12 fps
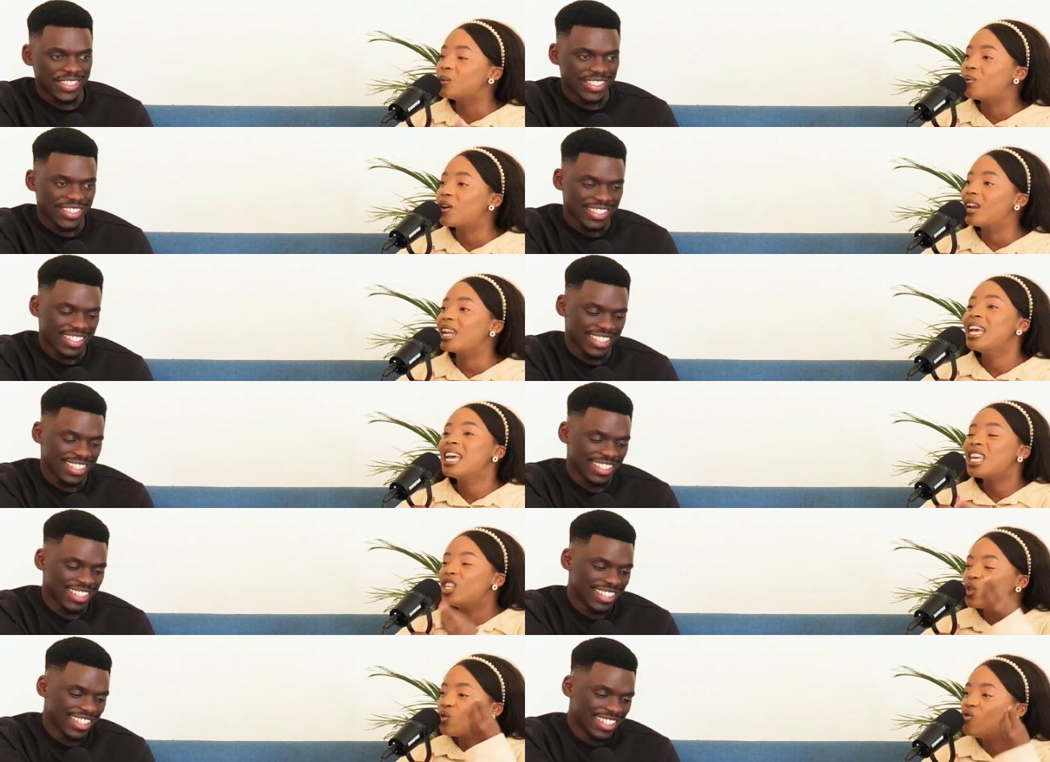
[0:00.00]
Speaker 1: Spirit
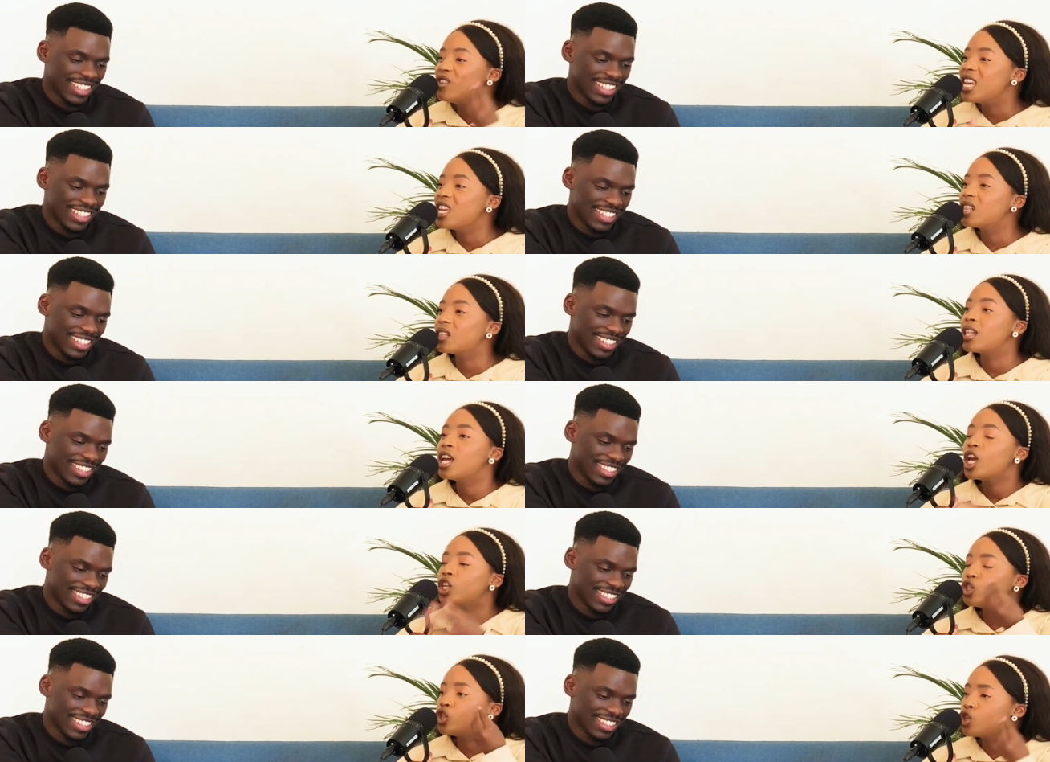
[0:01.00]
is real,
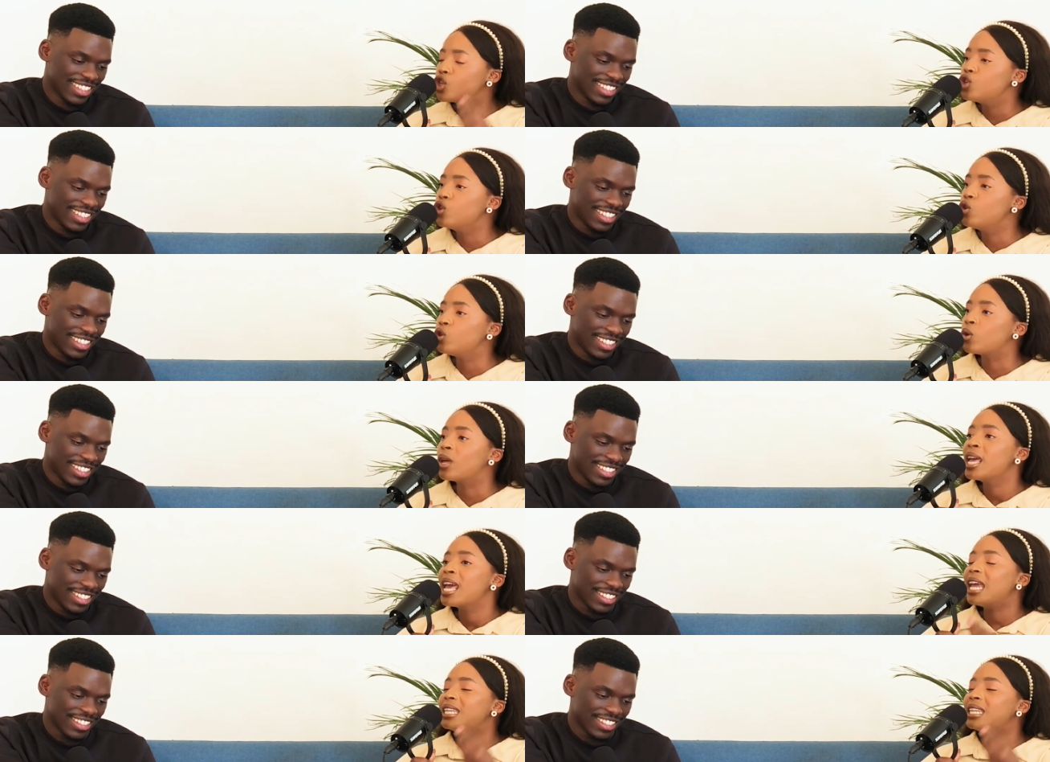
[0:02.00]
is true, sure.